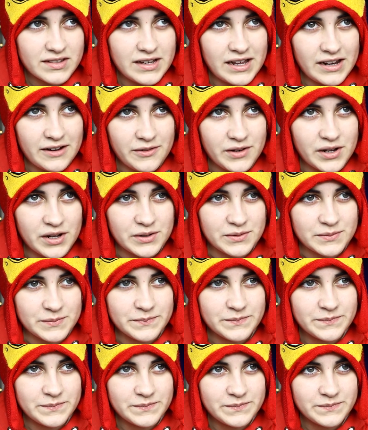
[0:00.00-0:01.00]
I don't know.
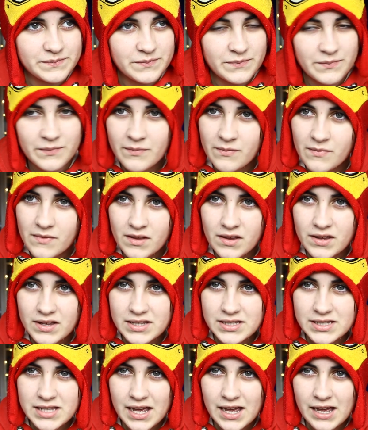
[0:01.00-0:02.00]

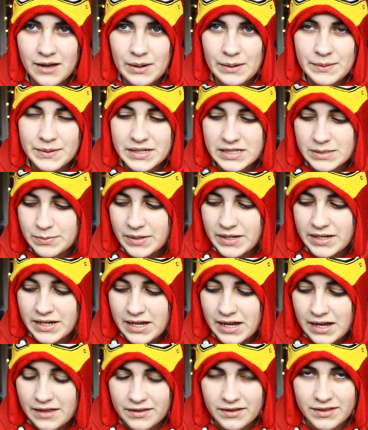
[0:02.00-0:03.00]
Is that how I would explain
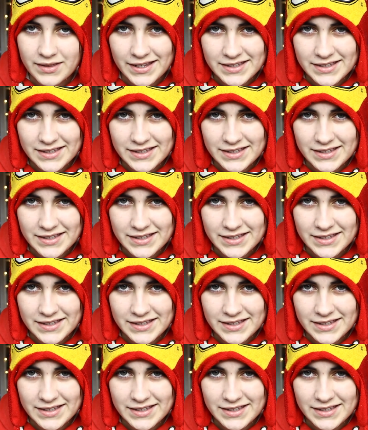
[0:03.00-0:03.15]
it? I think